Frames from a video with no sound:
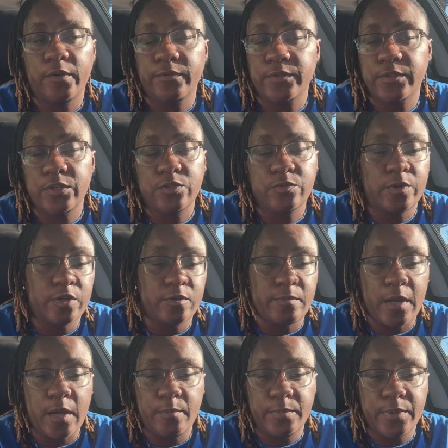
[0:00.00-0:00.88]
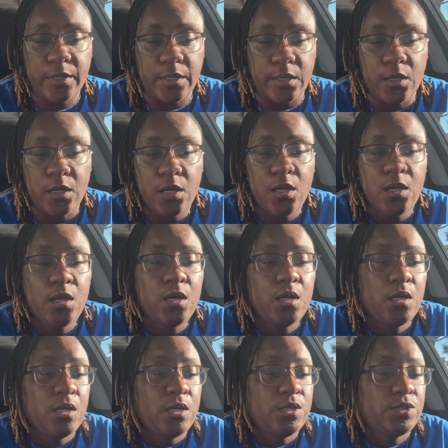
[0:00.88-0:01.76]
the situation might be.
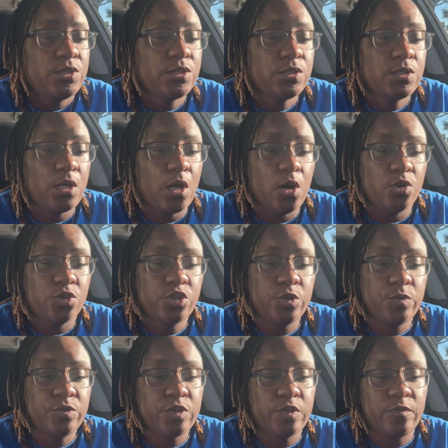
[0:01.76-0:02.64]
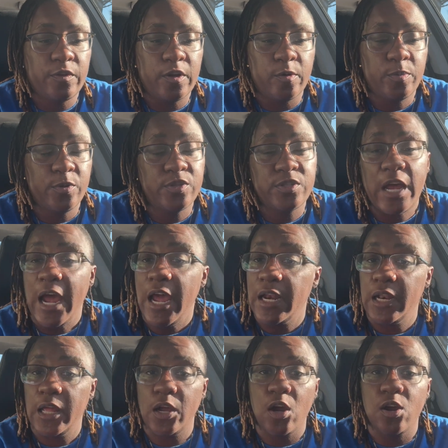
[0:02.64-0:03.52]
So she was just very pushy. I
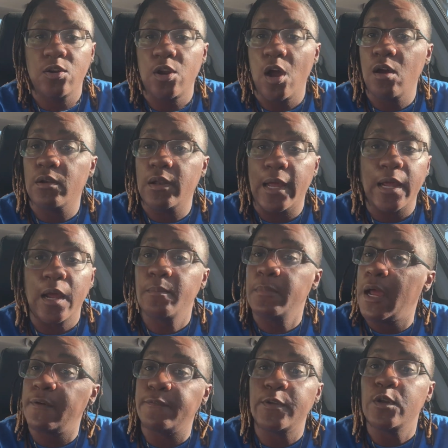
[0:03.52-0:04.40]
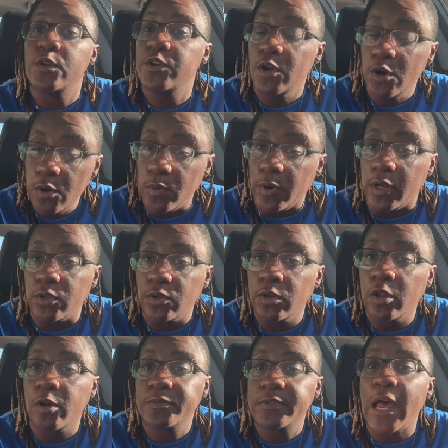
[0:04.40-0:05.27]
let her know, like, I'm not finna do it.
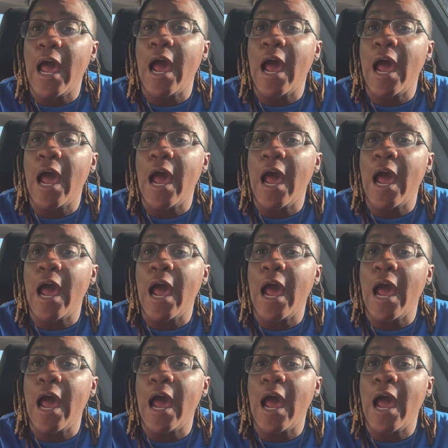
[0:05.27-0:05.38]
You know what I'm saying?